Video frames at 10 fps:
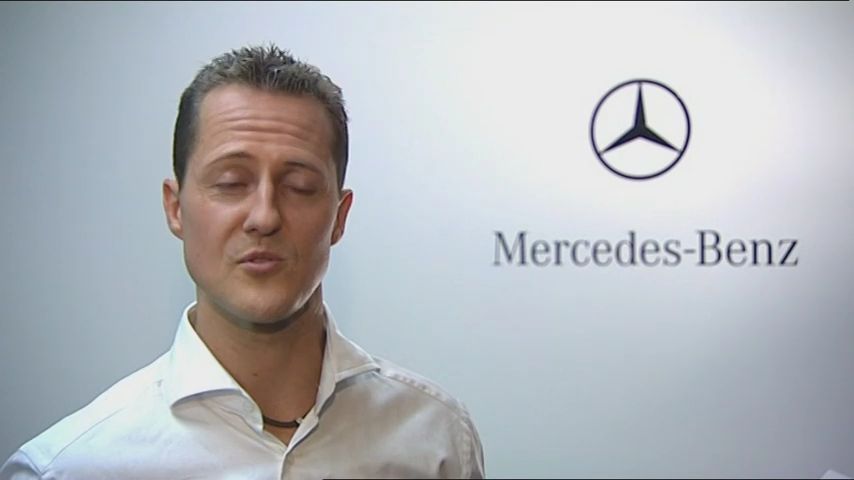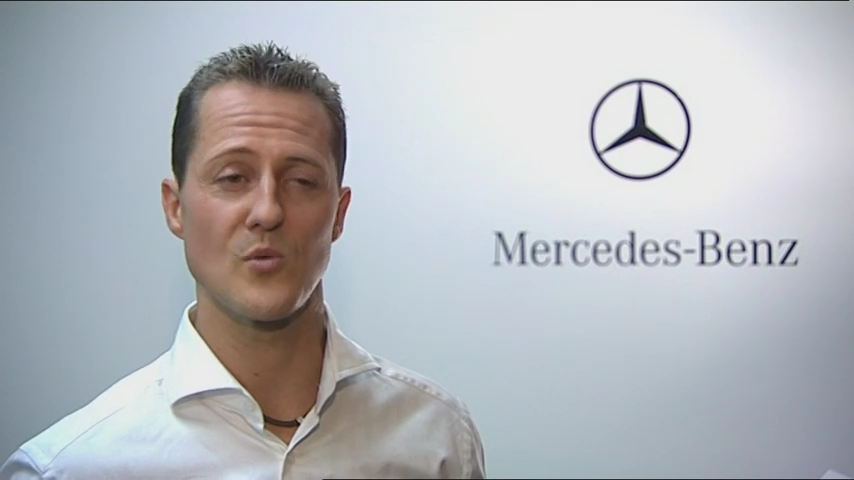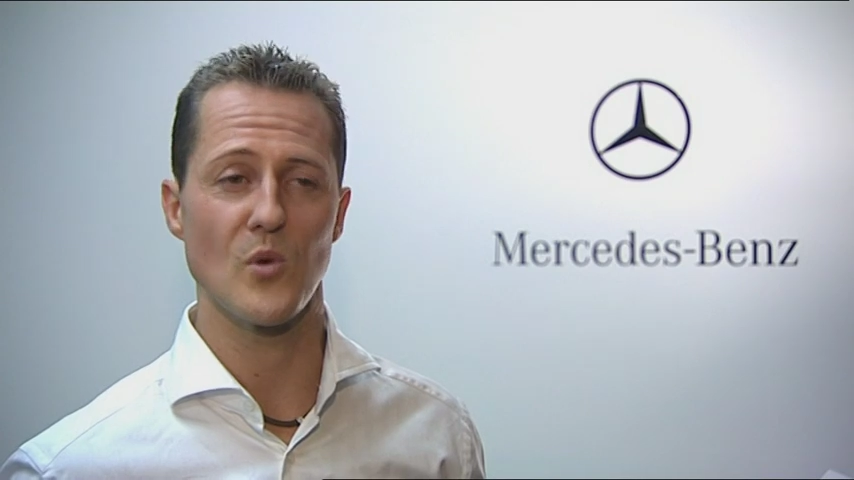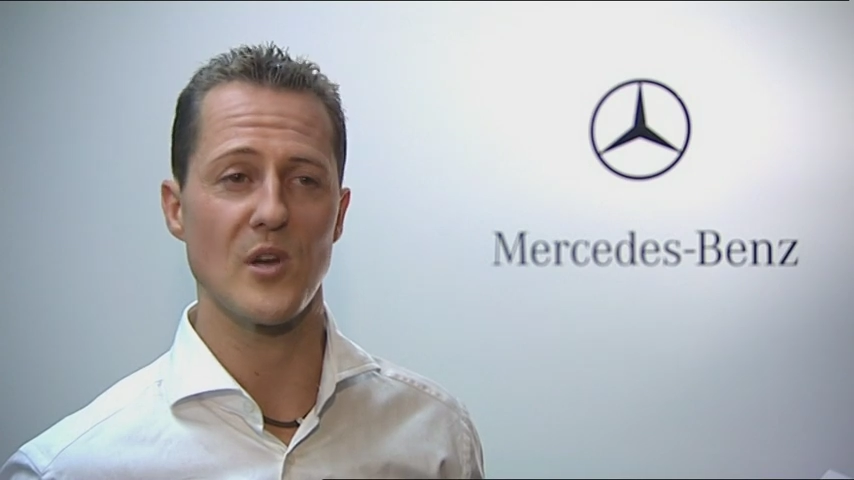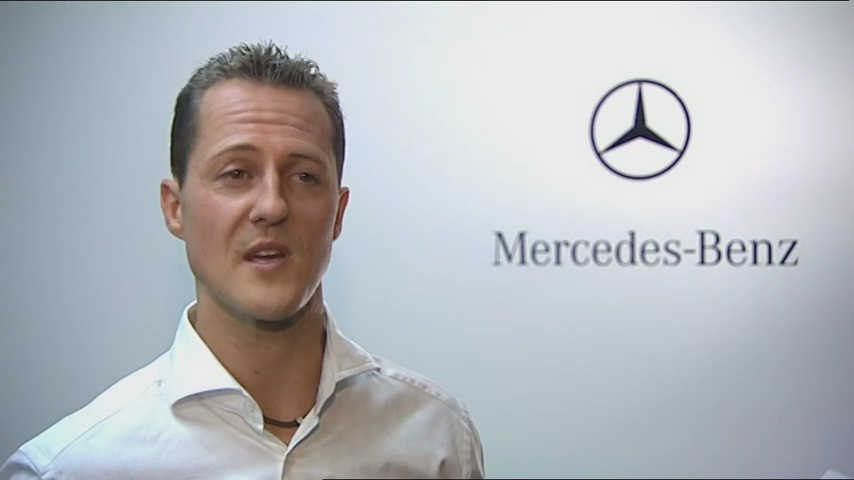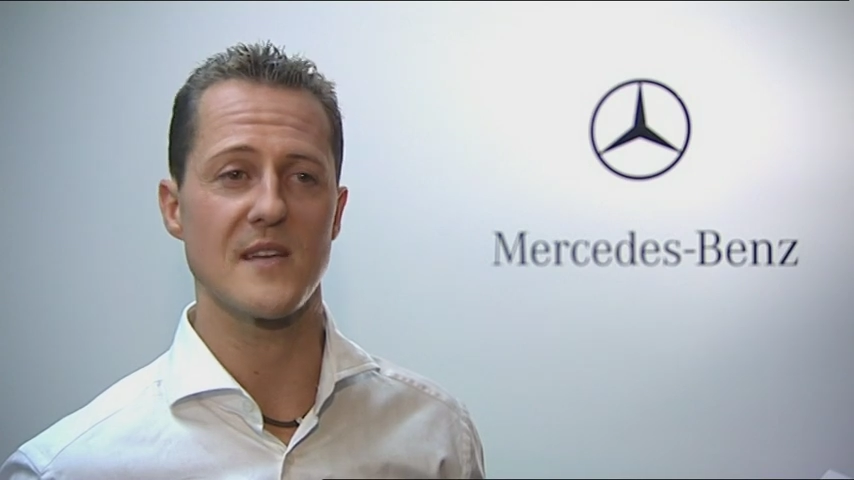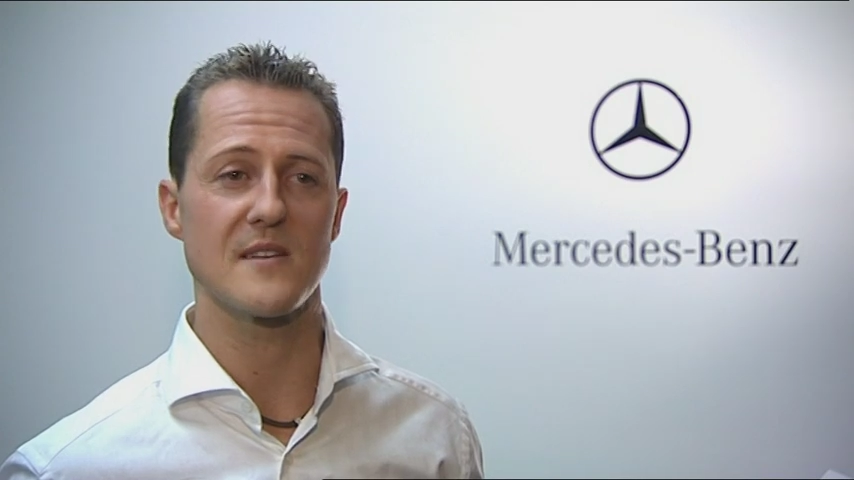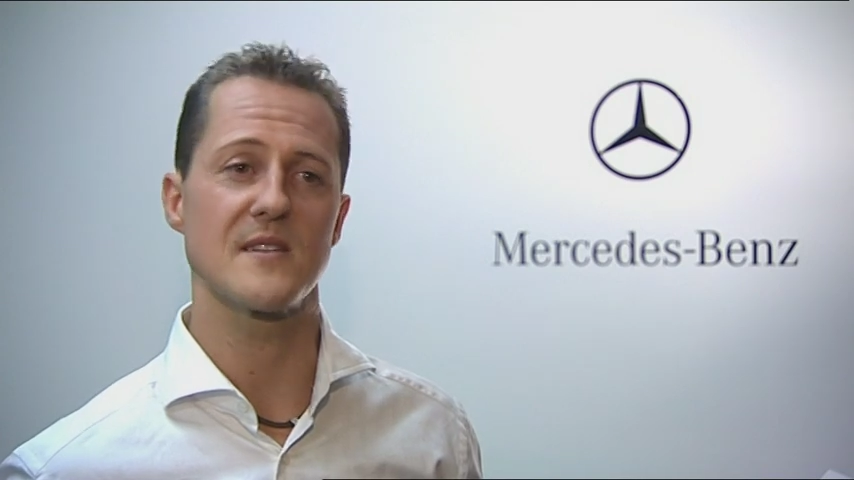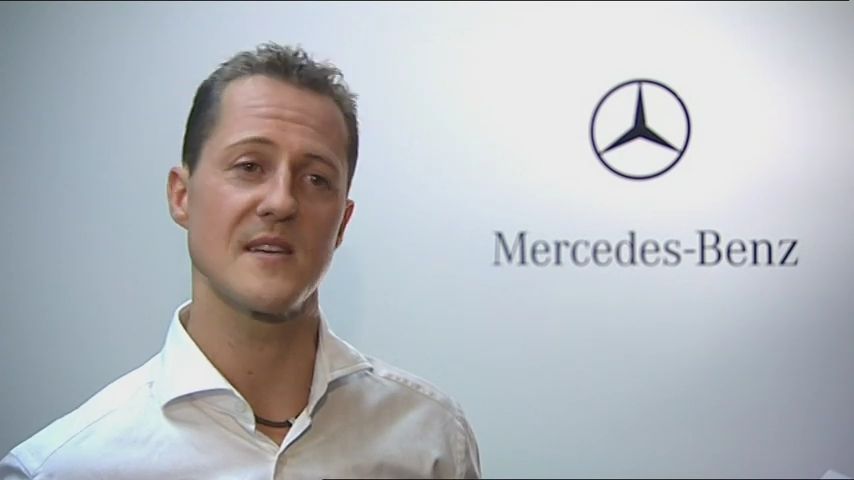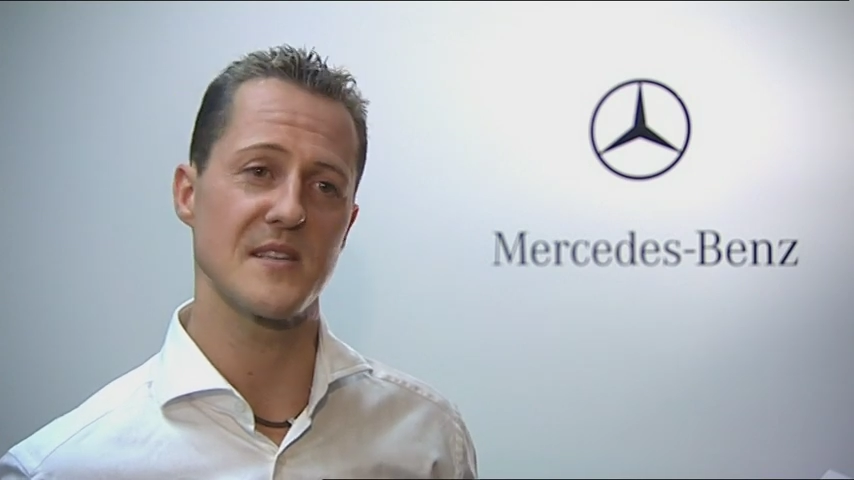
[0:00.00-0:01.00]
to work
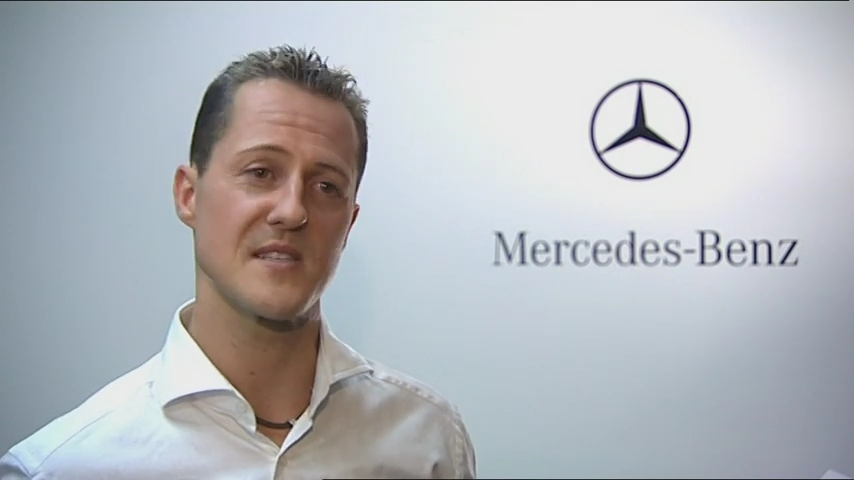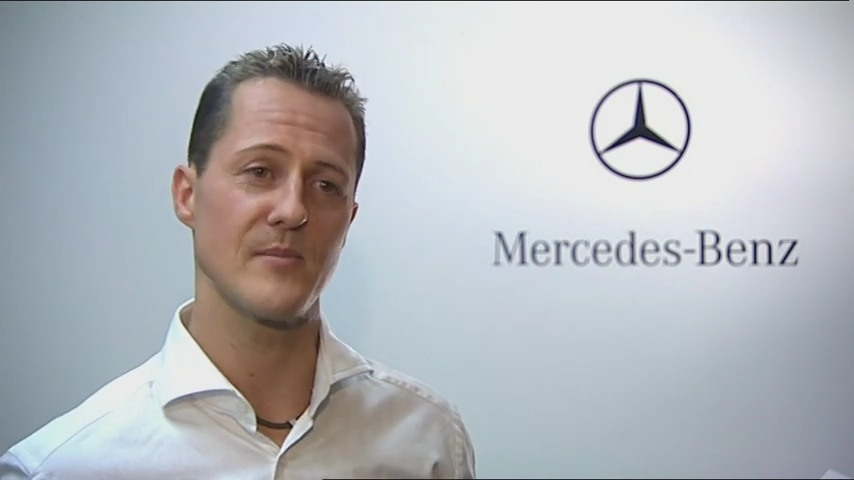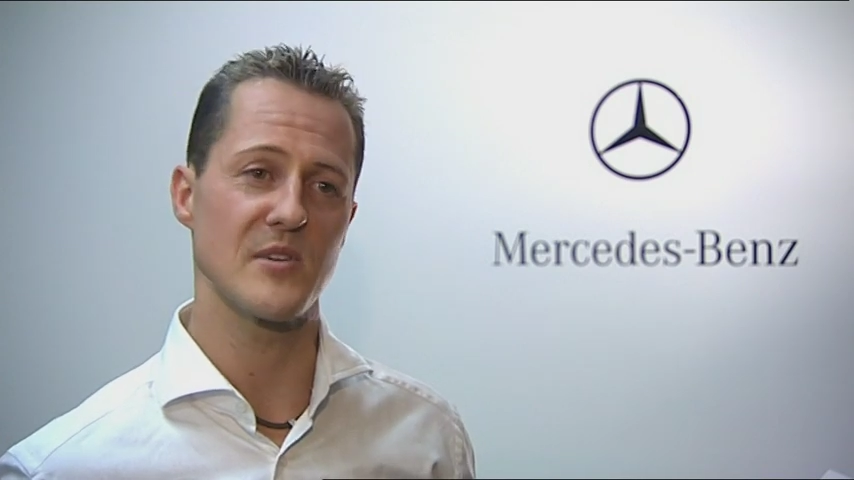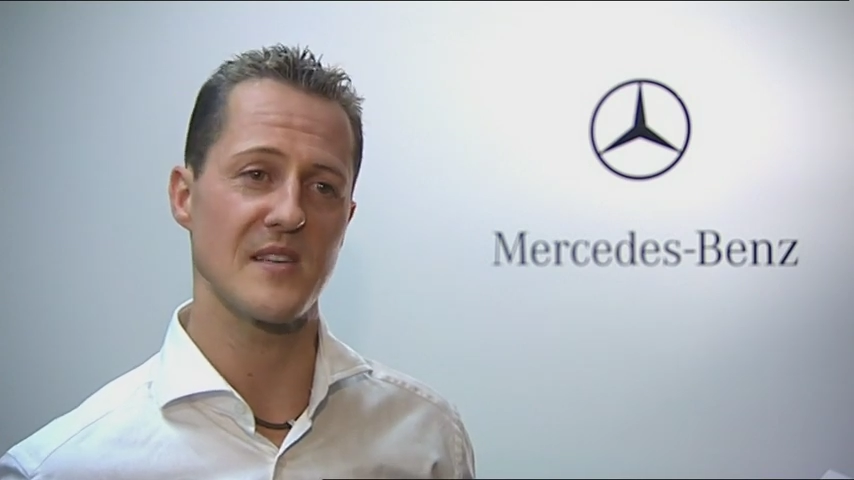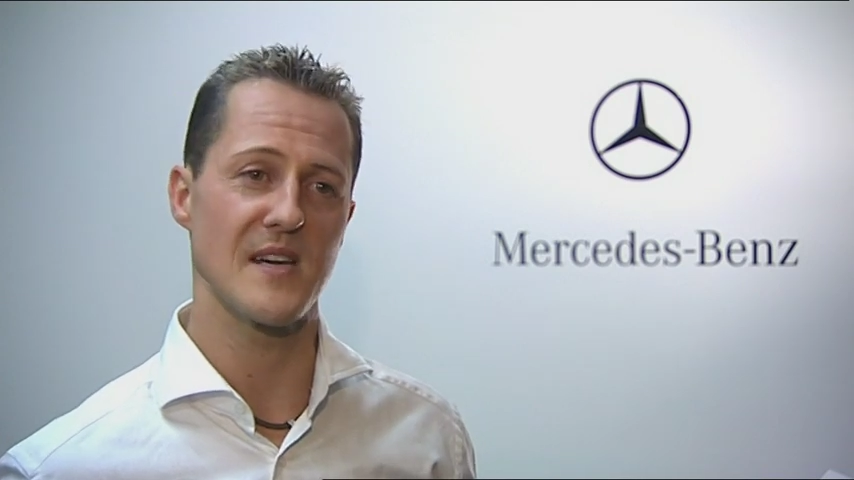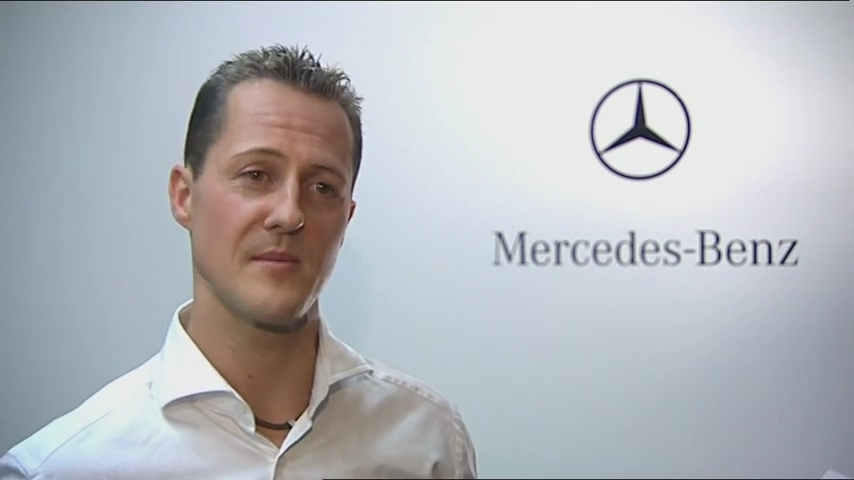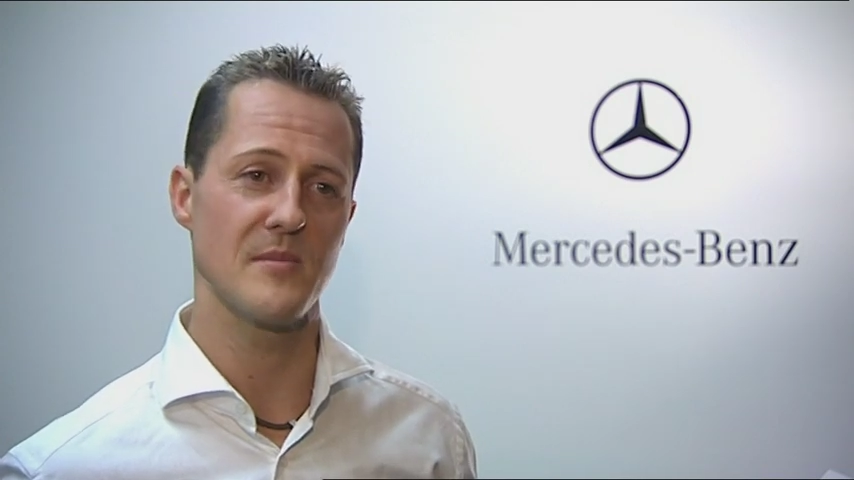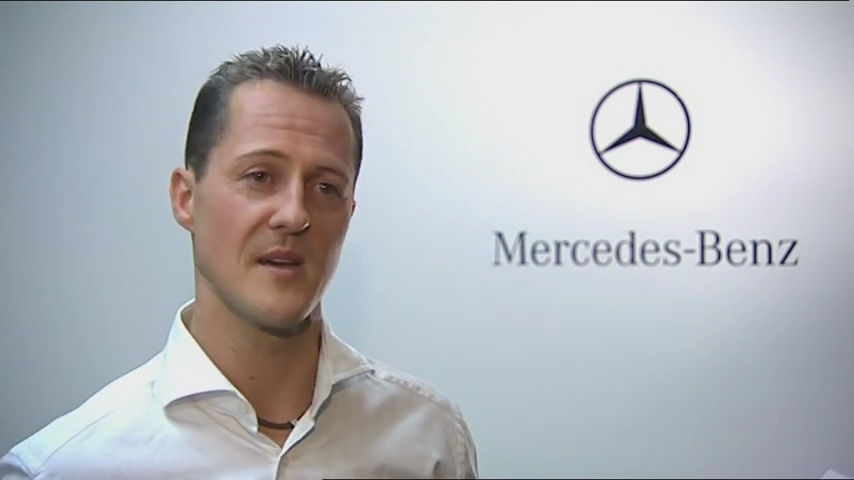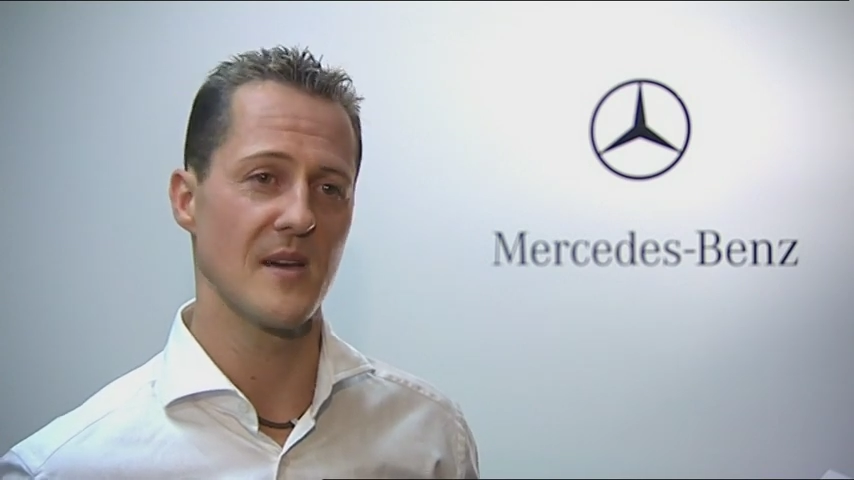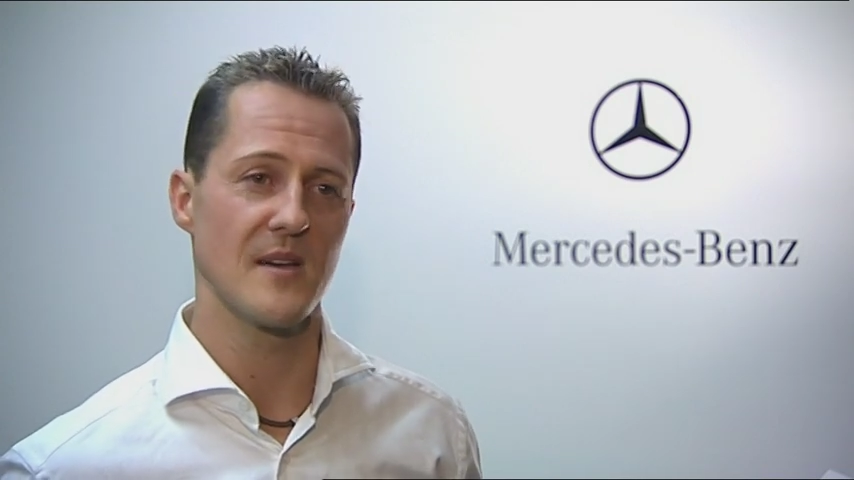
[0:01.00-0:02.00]
at in summertime,